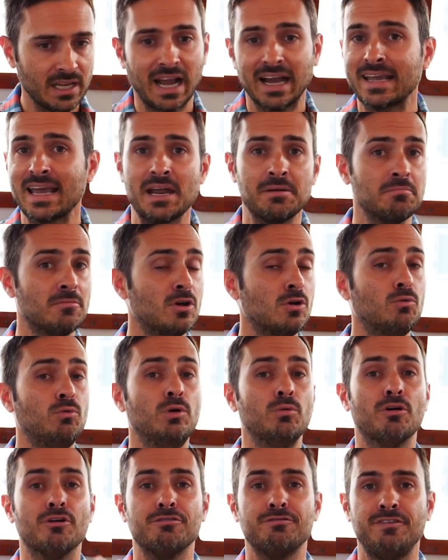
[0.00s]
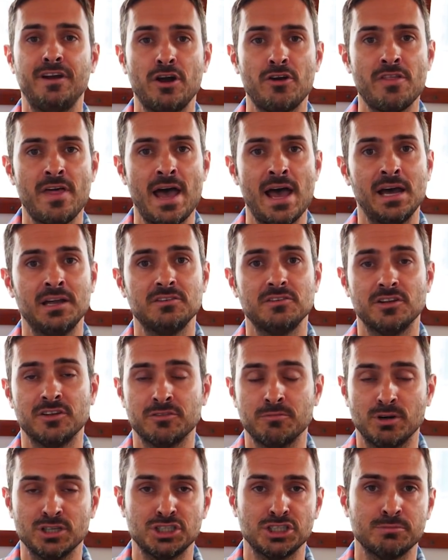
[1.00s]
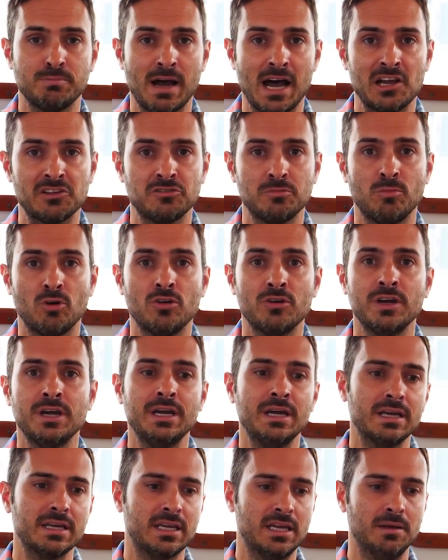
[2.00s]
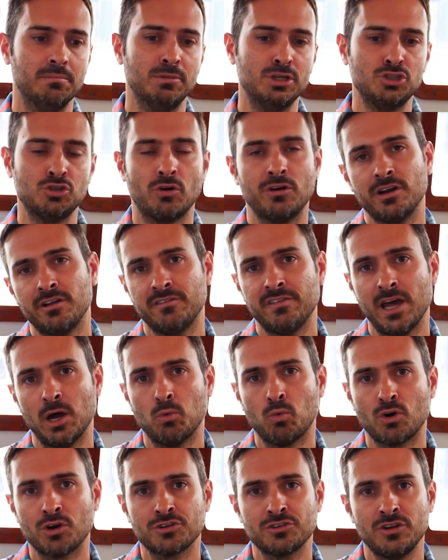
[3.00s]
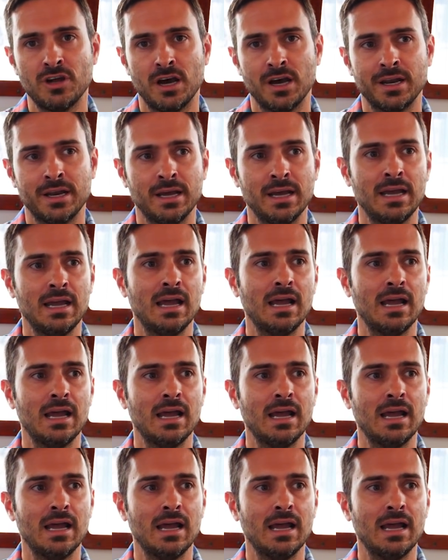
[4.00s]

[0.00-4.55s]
Again, we will fair that as much as possible, get majority of that work done.